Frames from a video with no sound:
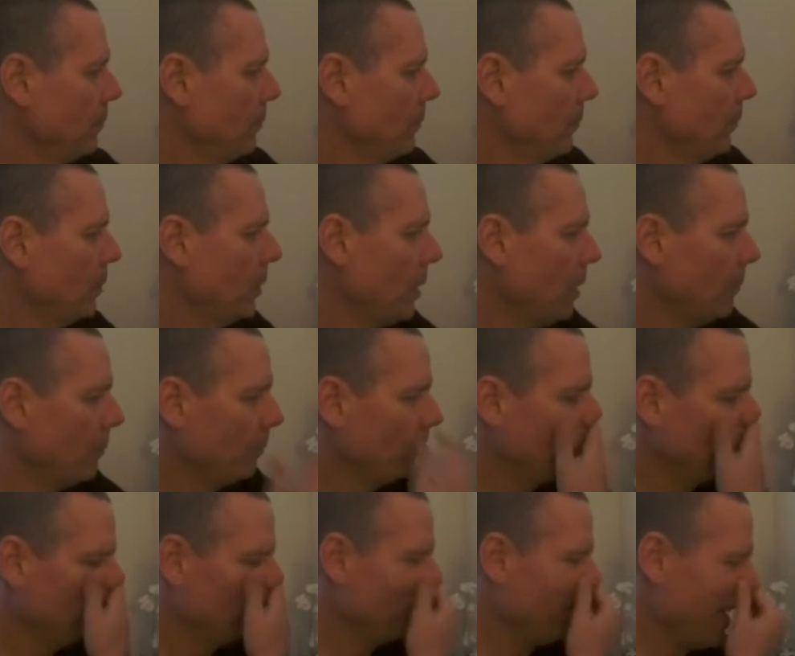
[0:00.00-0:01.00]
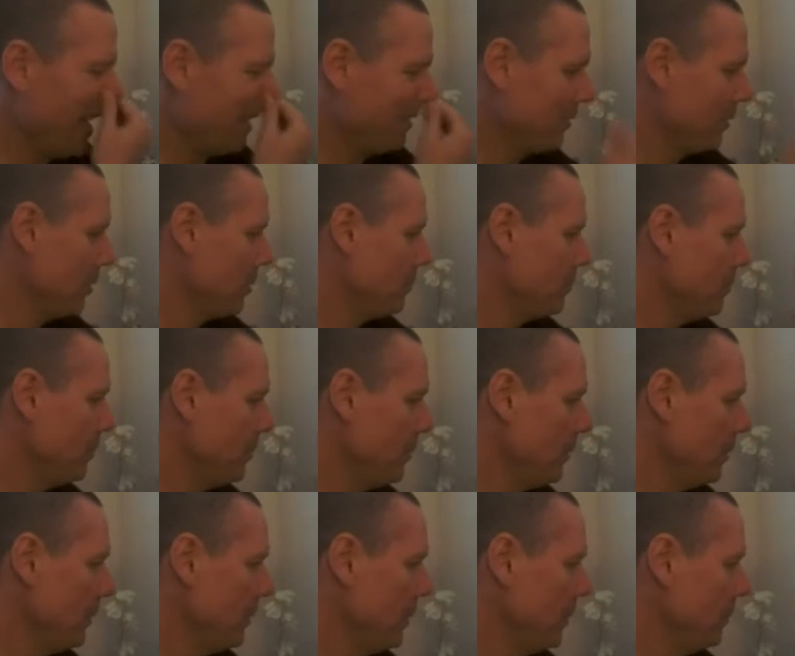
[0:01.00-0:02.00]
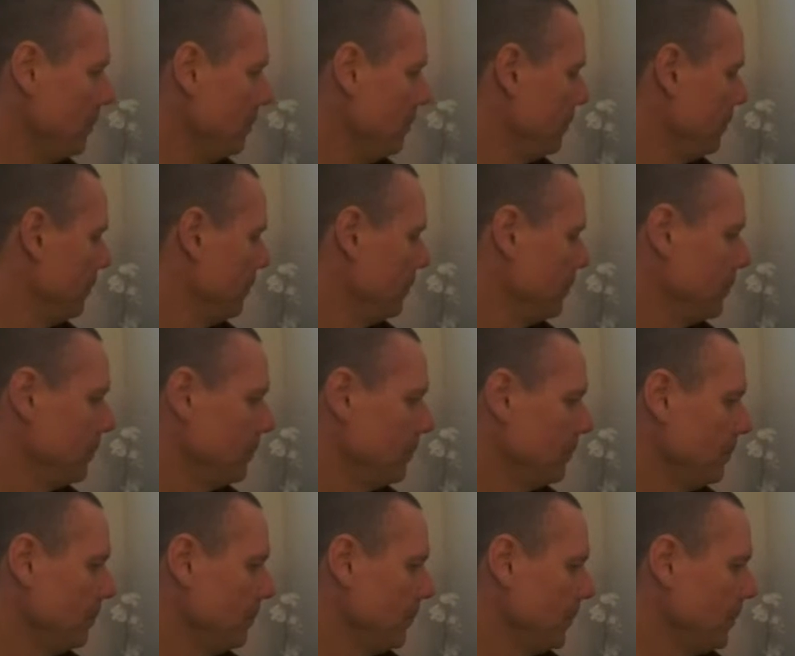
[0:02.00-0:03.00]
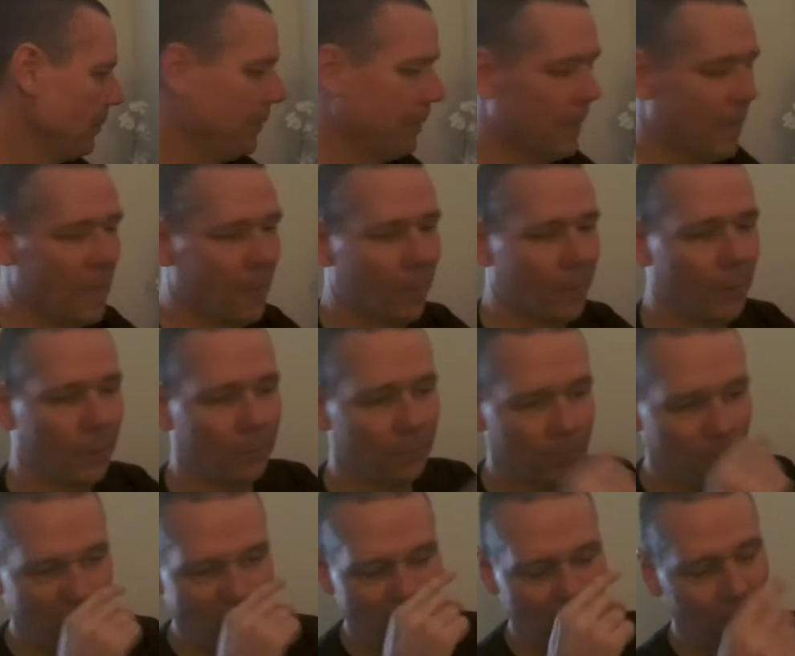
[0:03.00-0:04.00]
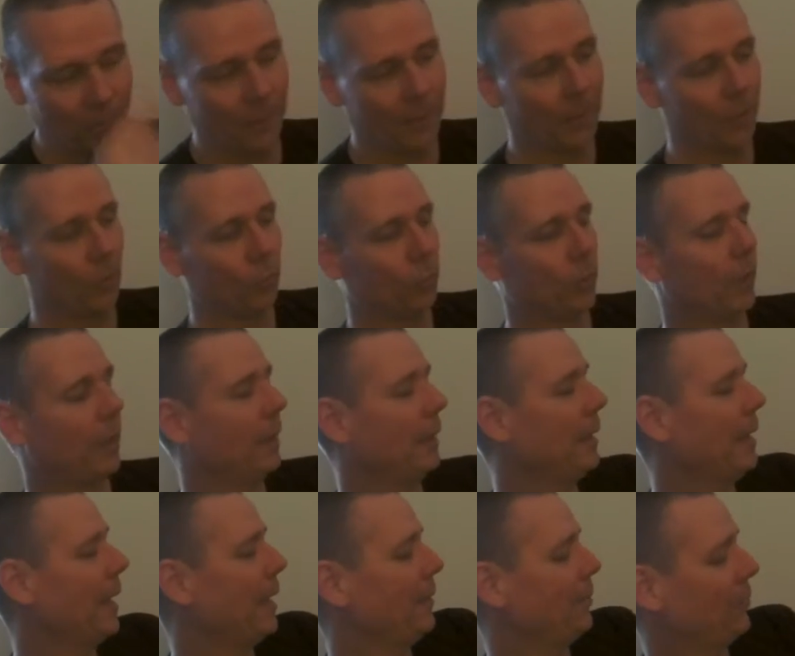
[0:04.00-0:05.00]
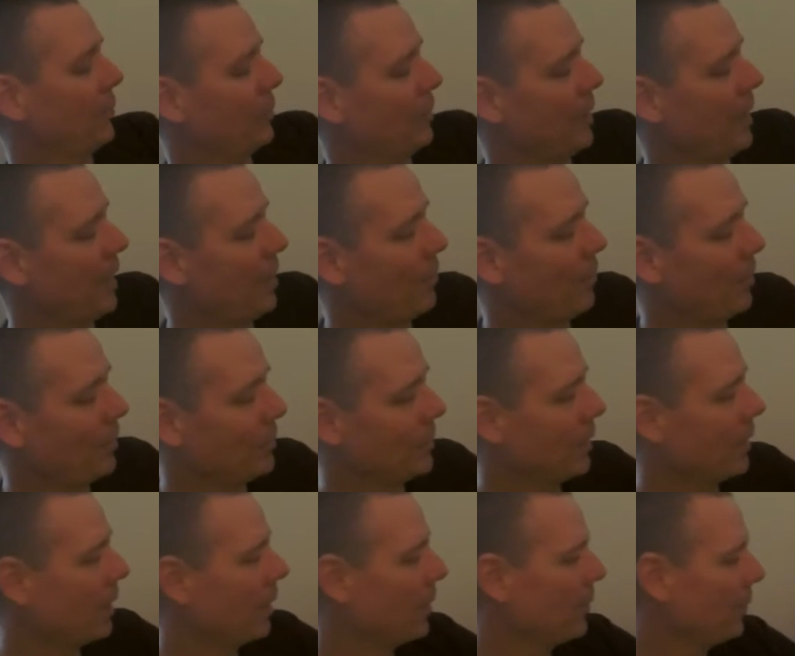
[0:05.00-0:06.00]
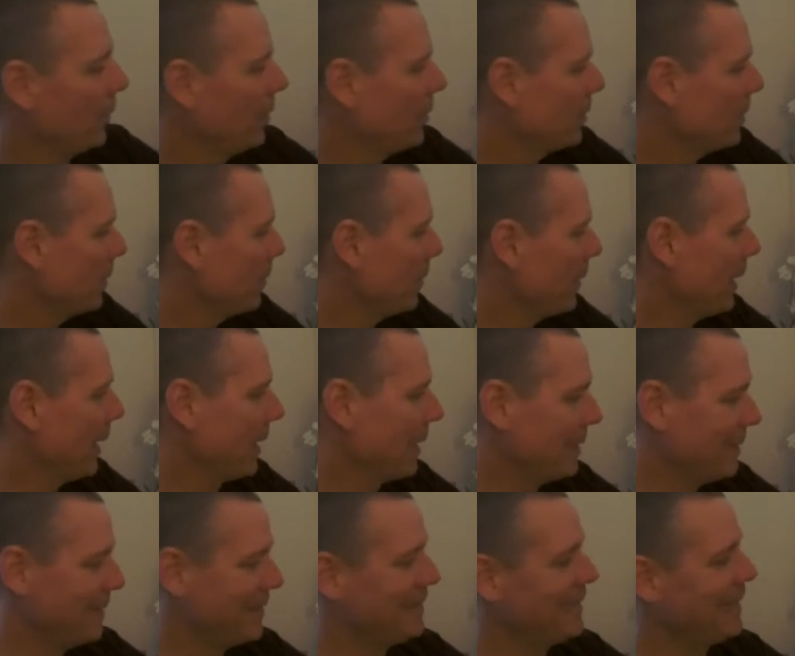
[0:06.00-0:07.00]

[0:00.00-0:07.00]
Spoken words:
So that just is phenomenal. So really nice to have a stereo system that I can just